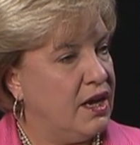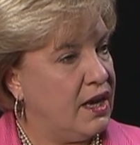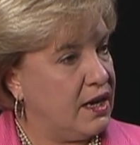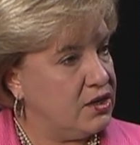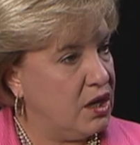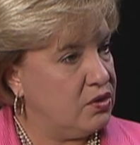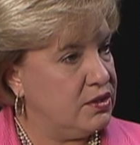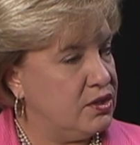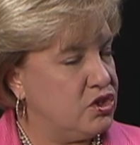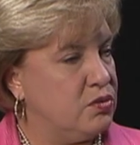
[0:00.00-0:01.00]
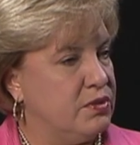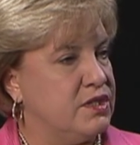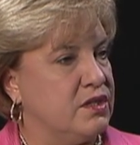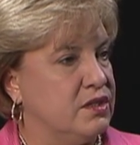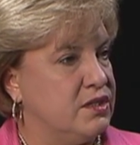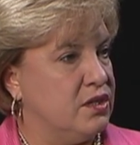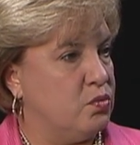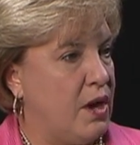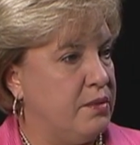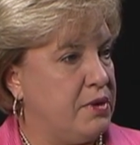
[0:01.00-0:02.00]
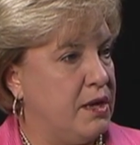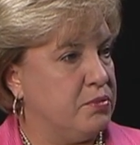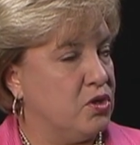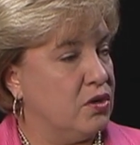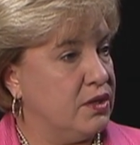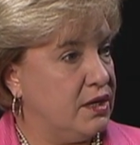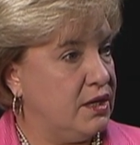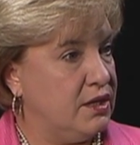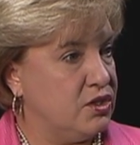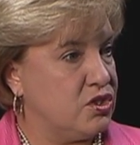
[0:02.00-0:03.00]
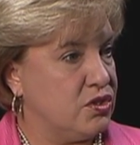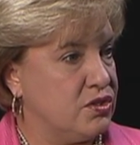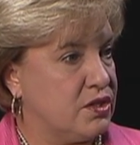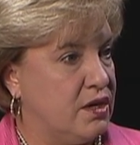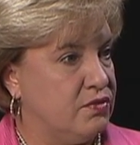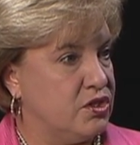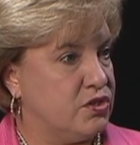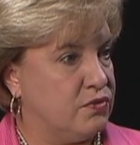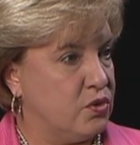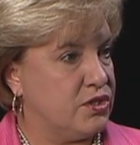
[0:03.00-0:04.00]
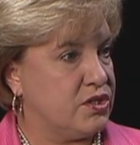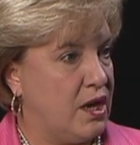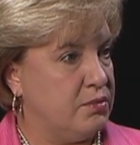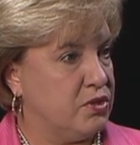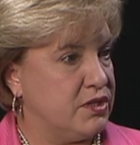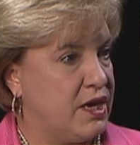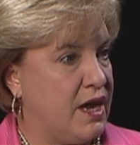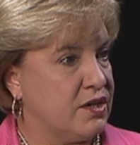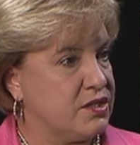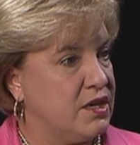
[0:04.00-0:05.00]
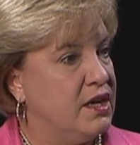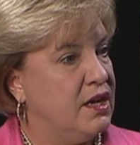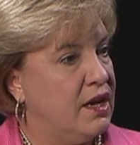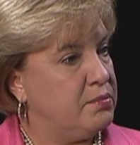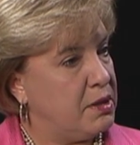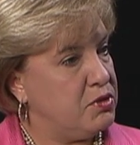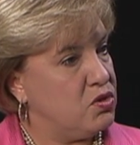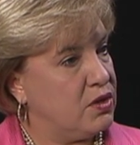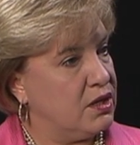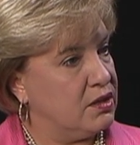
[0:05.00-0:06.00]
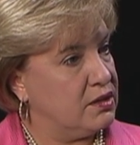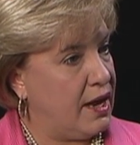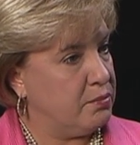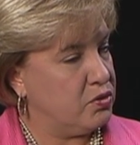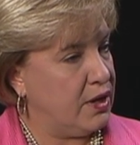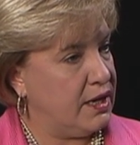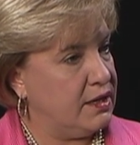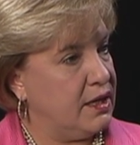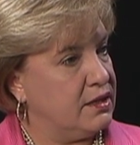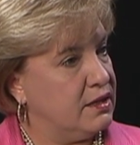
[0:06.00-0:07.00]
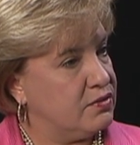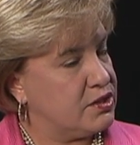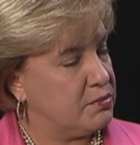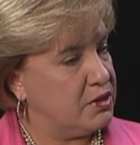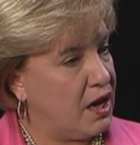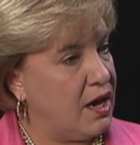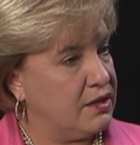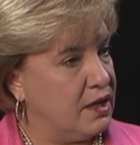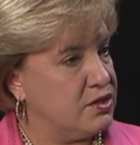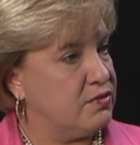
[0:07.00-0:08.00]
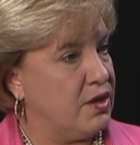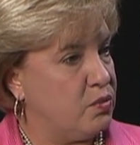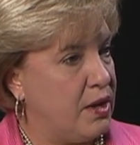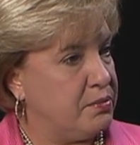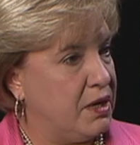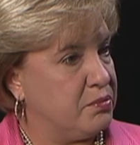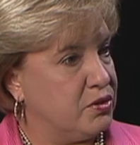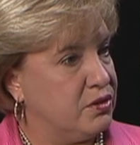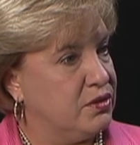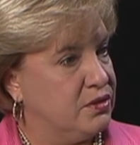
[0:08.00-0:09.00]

And I noted that you recently did a white paper on getting insurance coverage for cyber attacks. And maybe you can elaborate and give us some of the highlights of that white paper.